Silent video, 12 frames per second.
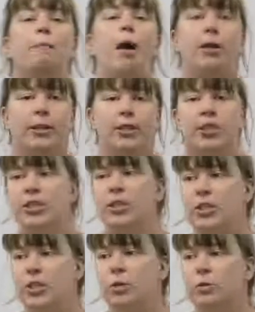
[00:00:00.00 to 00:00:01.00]

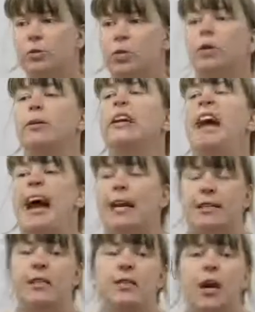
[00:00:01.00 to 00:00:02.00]
apologies, so sorry I
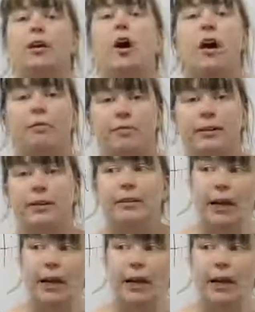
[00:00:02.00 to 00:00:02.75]
had to duck off there,